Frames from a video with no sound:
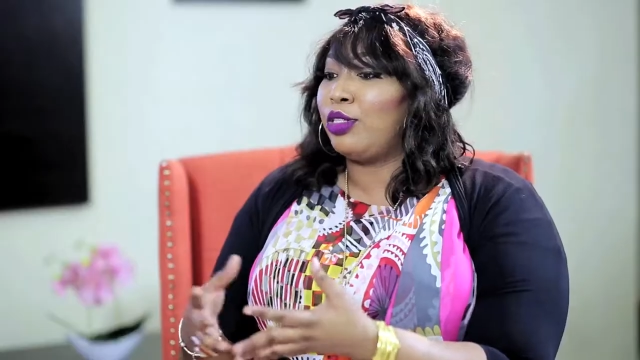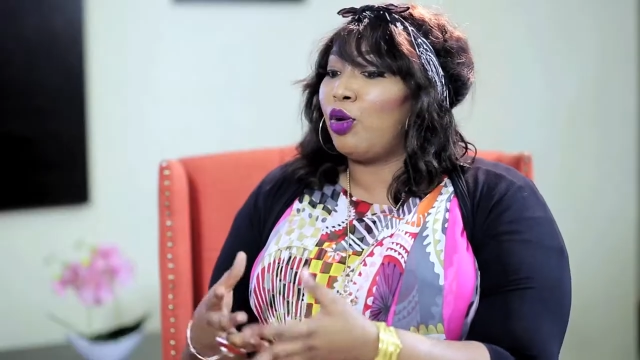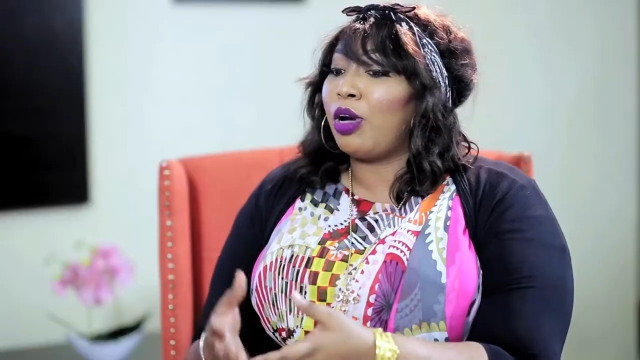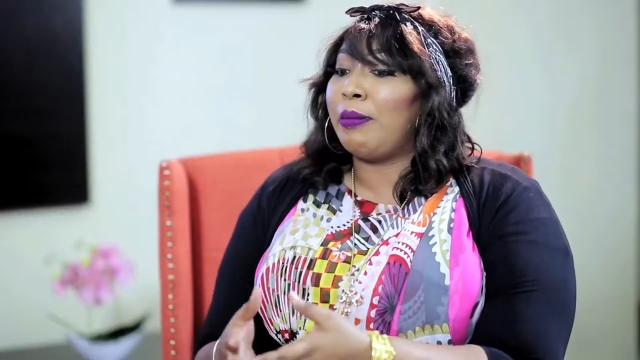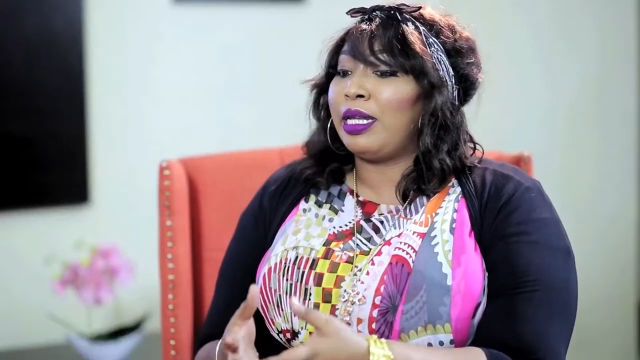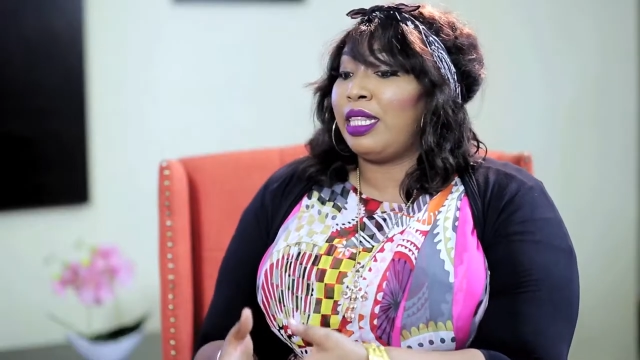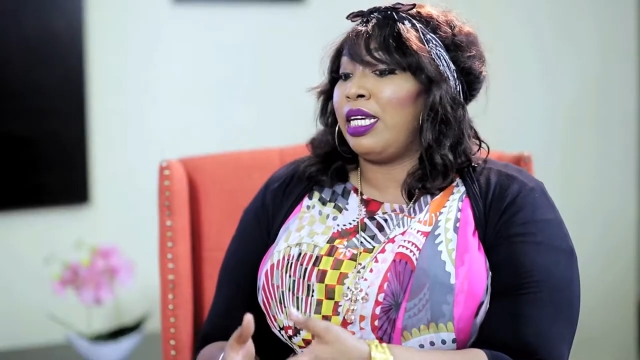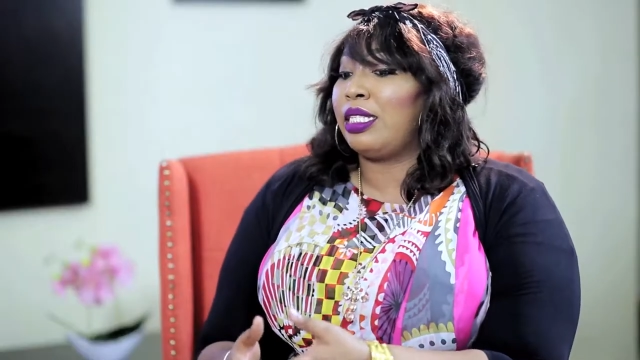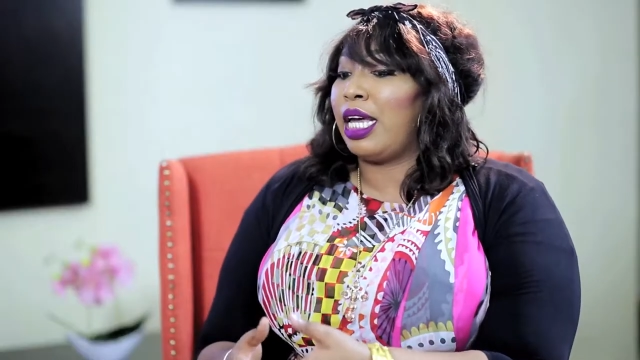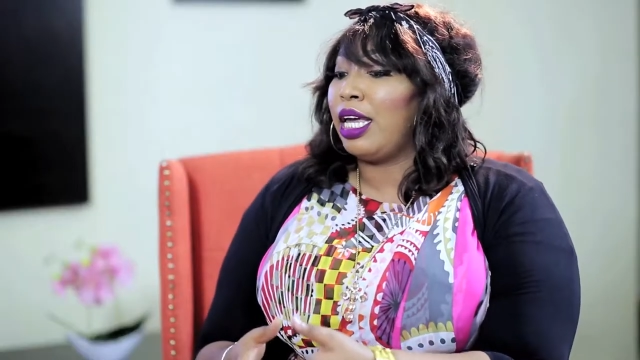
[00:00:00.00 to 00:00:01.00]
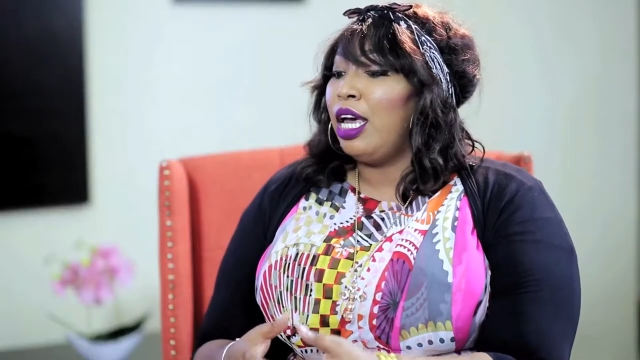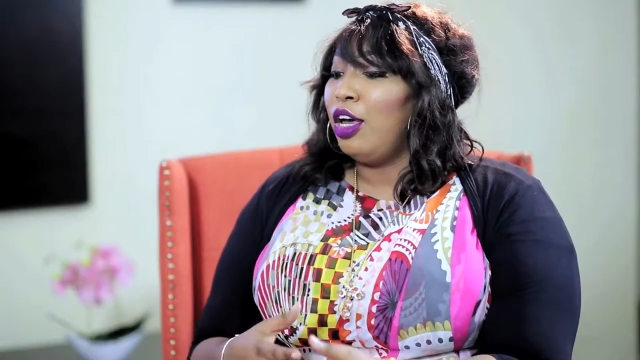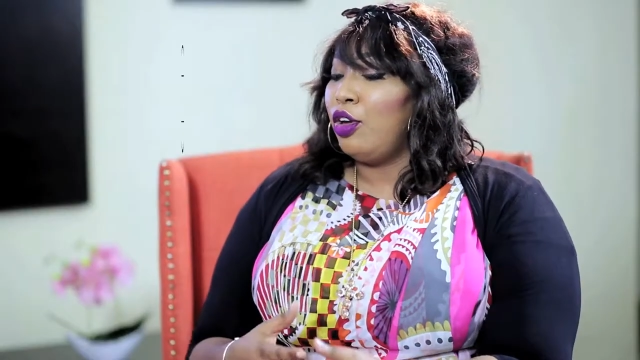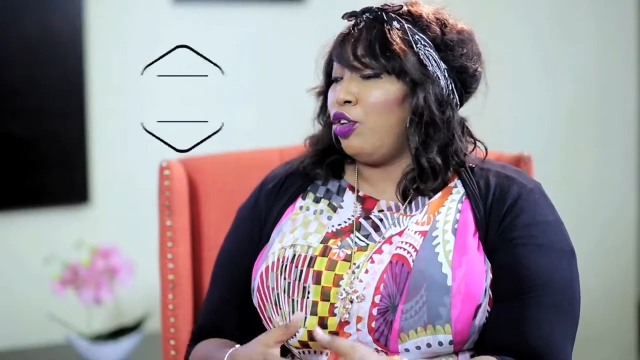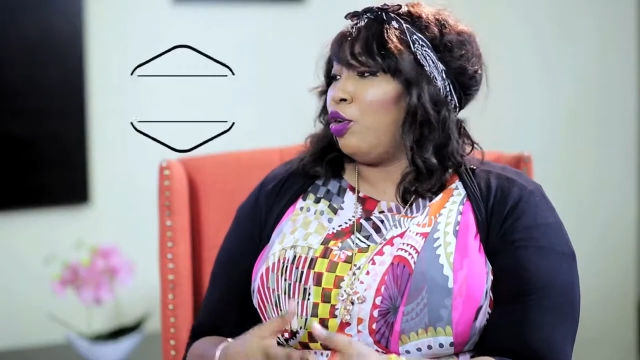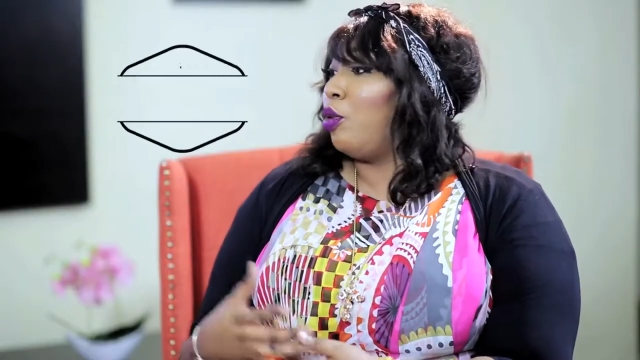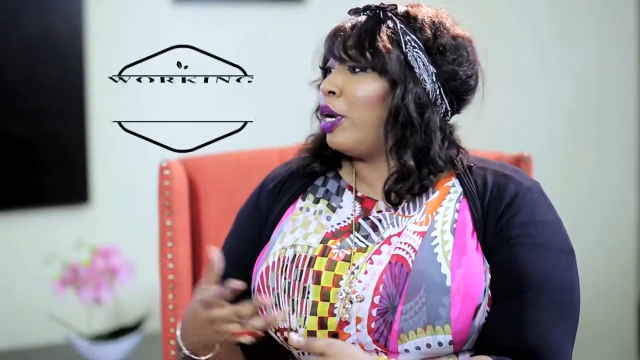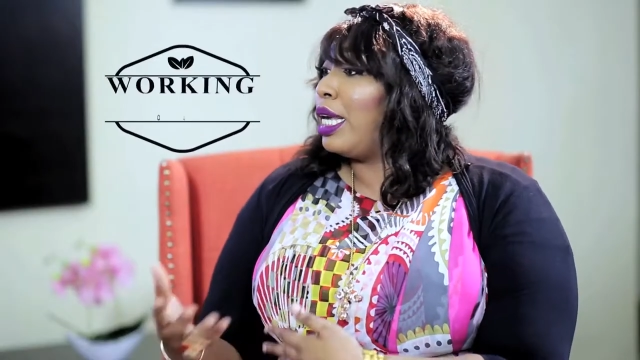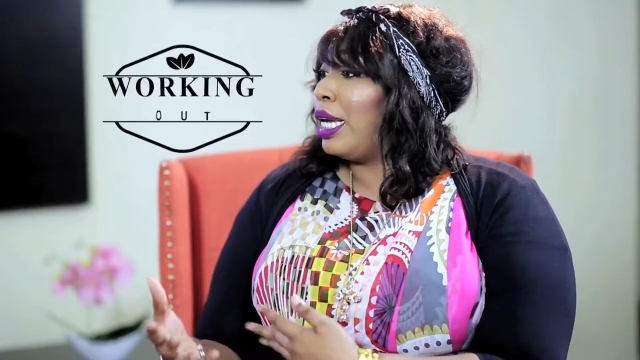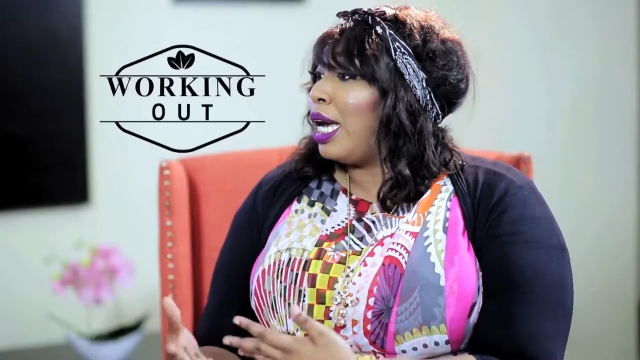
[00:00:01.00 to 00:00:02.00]
talk about things like you know
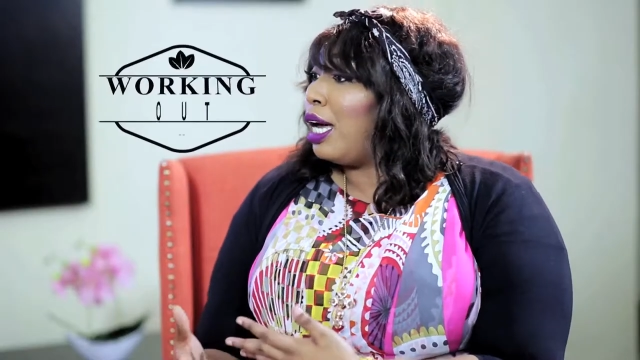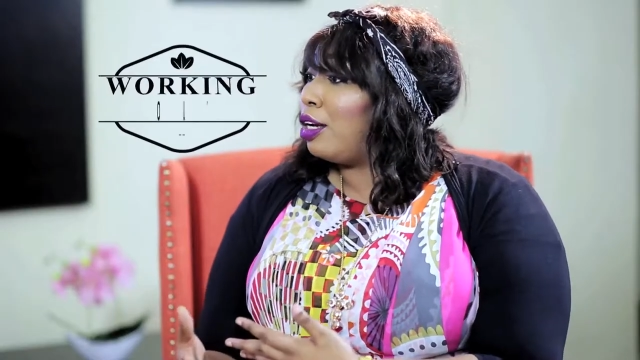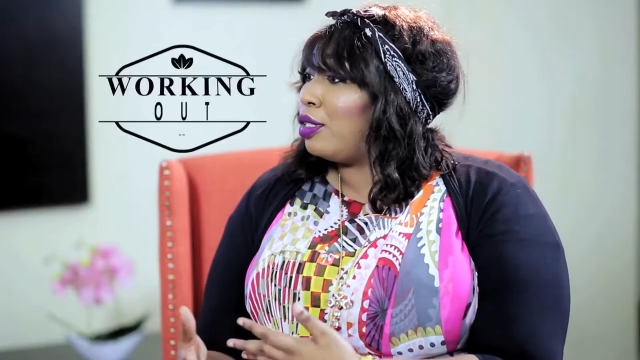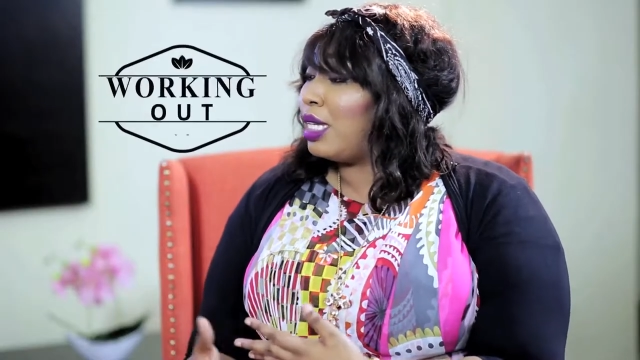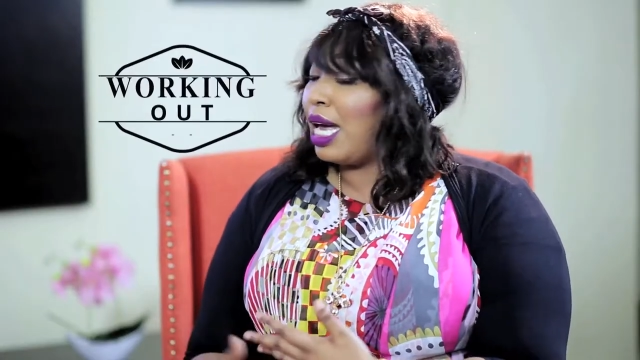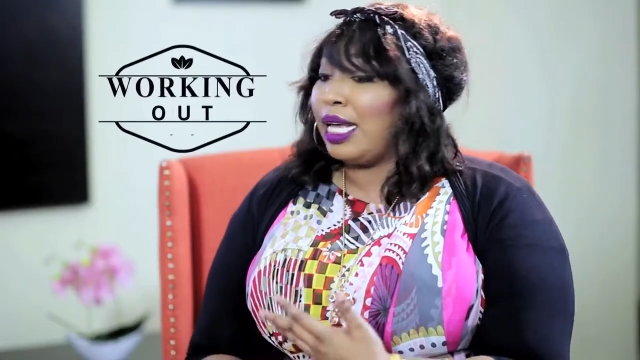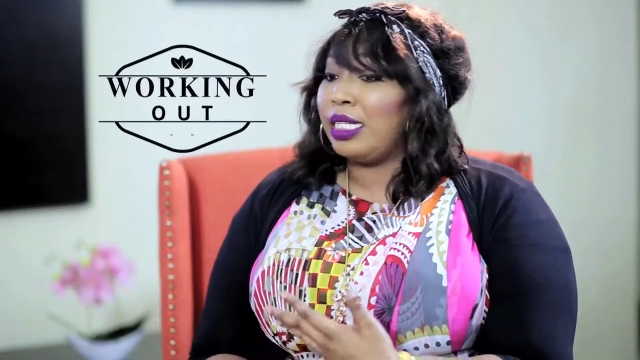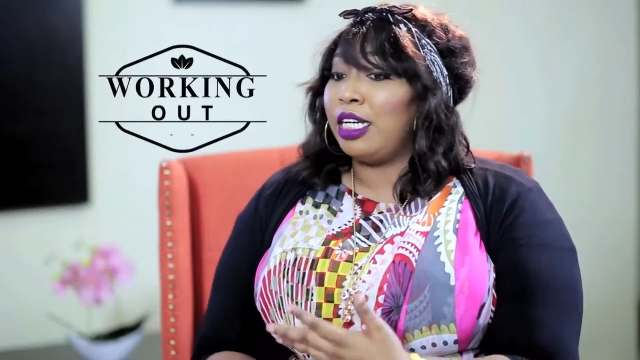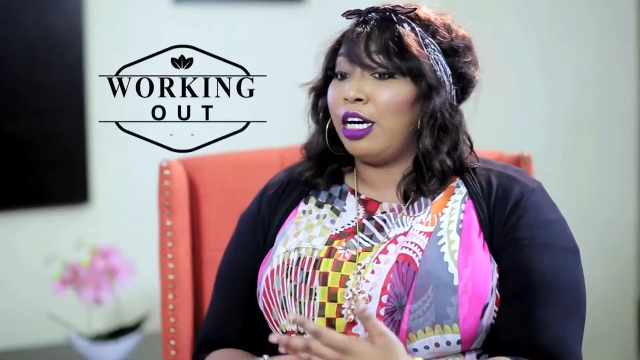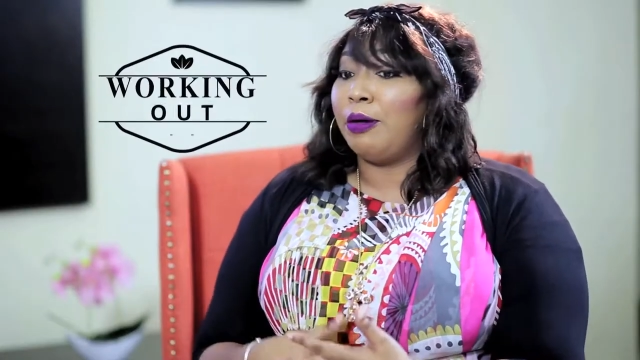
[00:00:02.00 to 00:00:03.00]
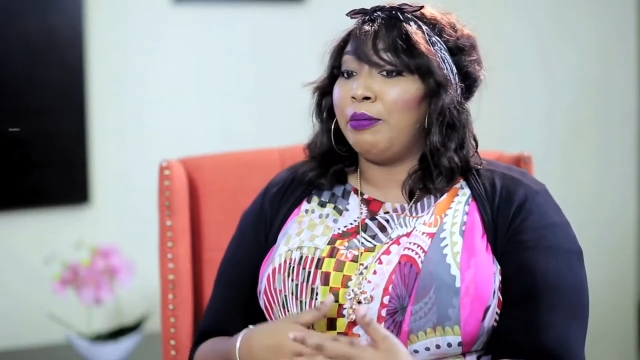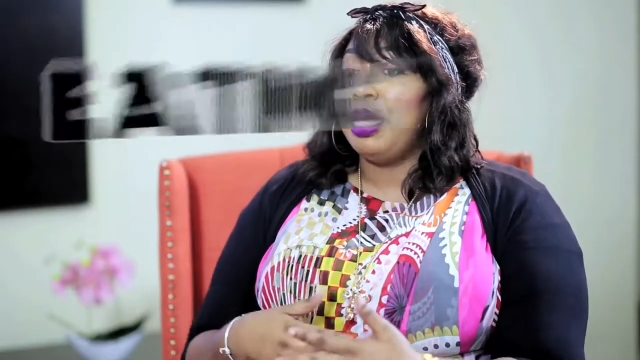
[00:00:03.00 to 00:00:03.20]
working out and um,